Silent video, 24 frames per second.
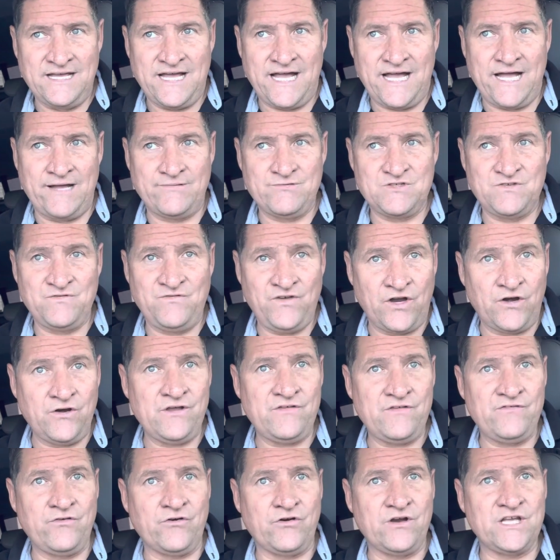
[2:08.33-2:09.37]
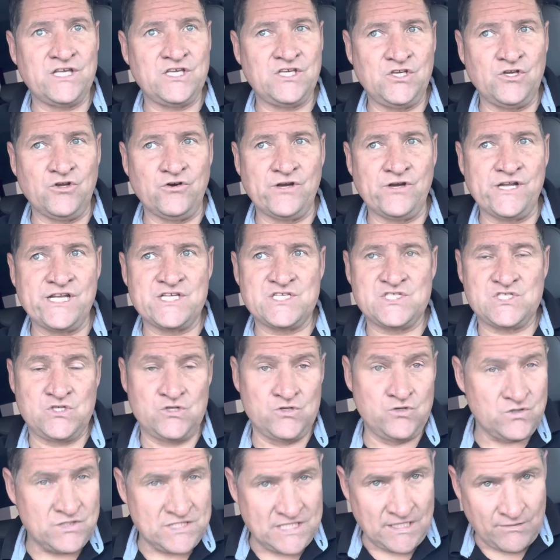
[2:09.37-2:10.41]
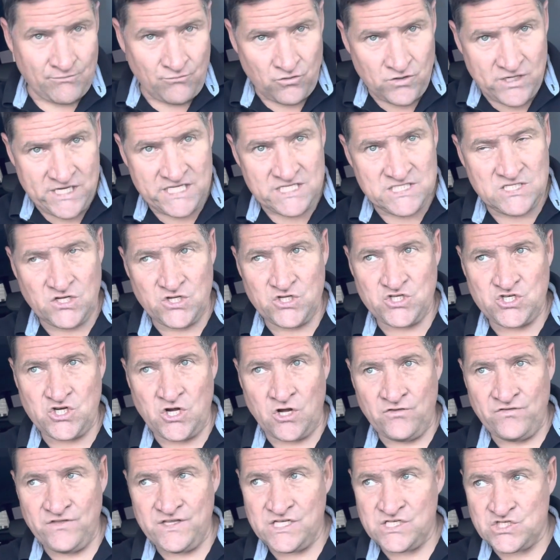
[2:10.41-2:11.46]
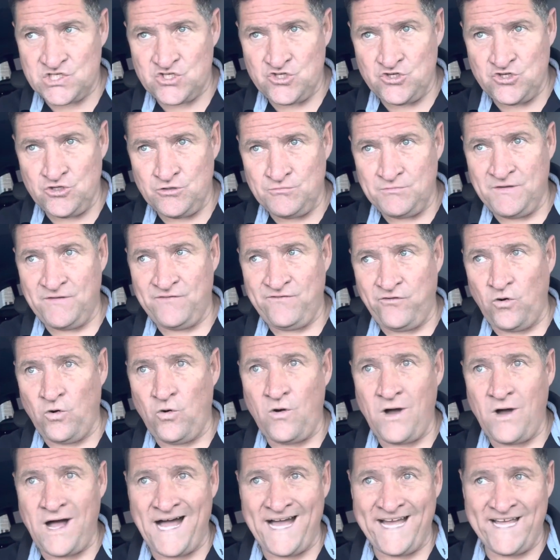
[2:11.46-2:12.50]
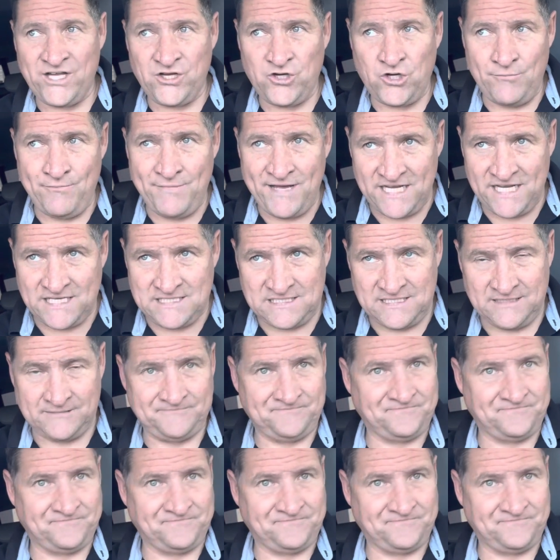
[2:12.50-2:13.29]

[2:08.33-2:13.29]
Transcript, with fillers: I was very, very curious to do some research on these two before I commit.